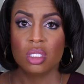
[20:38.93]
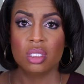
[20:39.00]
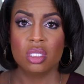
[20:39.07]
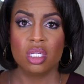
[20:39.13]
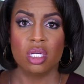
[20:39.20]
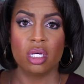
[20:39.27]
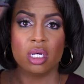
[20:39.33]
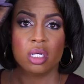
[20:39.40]

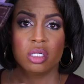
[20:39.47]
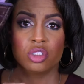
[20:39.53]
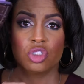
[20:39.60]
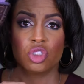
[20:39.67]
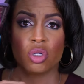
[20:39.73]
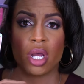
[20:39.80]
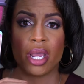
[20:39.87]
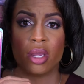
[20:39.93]
the
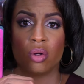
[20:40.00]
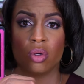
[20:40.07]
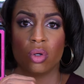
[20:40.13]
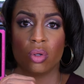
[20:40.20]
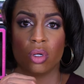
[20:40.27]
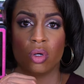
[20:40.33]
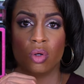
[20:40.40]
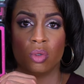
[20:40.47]

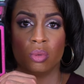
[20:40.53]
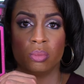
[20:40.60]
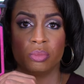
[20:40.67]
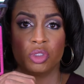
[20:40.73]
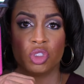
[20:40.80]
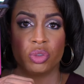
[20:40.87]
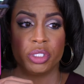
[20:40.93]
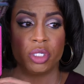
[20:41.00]

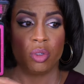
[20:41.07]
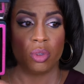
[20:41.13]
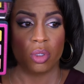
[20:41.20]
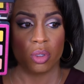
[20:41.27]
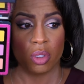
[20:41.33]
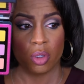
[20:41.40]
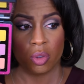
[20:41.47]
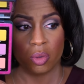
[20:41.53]
triochrome,
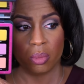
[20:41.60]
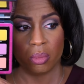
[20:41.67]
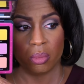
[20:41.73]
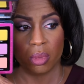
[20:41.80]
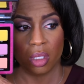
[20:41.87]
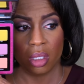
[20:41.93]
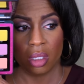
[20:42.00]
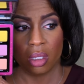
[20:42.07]

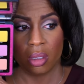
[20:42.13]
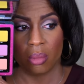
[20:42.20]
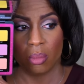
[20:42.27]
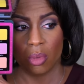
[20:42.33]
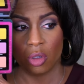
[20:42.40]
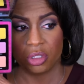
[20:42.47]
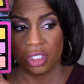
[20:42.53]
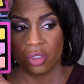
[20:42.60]
triochrome,
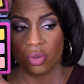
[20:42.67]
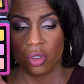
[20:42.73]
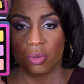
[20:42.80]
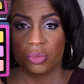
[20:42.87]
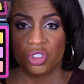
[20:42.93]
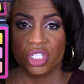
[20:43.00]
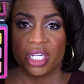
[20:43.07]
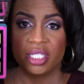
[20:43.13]

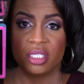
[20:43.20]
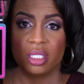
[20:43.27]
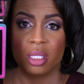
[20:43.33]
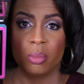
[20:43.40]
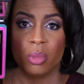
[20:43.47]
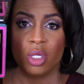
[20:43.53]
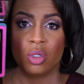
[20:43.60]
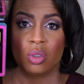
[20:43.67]
multichrome shades in
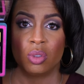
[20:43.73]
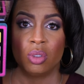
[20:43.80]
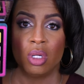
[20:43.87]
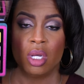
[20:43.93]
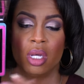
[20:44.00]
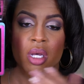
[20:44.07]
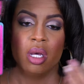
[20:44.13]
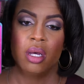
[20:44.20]
the middle.
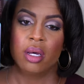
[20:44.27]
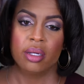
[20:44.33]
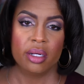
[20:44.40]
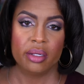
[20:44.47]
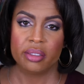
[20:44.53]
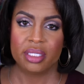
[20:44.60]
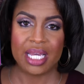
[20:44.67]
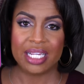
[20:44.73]

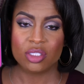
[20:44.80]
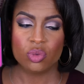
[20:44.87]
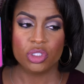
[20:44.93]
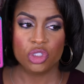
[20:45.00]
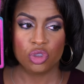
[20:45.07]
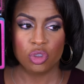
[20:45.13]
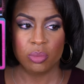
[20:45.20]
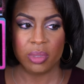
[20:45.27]
That's
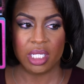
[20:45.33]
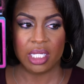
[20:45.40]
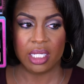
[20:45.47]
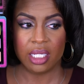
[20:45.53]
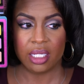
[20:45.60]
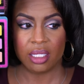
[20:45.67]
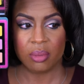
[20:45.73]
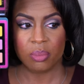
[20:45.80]
what drew
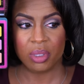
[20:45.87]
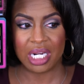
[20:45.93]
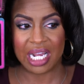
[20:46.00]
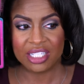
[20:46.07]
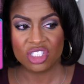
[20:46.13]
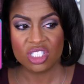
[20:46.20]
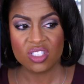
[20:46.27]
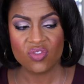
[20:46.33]
me in. But
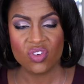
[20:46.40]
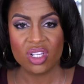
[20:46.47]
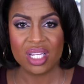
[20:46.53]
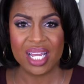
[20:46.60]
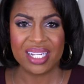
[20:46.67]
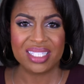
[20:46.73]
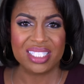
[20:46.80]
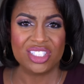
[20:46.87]
I just feel
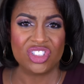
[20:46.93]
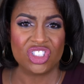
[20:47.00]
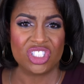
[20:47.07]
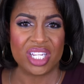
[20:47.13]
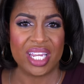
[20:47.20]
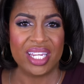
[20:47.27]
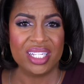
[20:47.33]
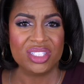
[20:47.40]
like these
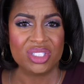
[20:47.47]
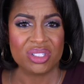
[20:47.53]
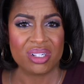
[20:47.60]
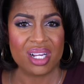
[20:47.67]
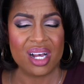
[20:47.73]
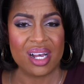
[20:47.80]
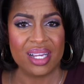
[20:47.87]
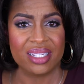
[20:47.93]
shades are
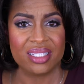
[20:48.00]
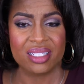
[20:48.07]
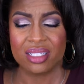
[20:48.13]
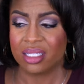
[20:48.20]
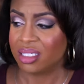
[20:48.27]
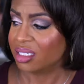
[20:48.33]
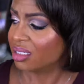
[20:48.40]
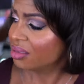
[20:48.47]
kind
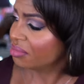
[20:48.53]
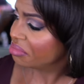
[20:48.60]
of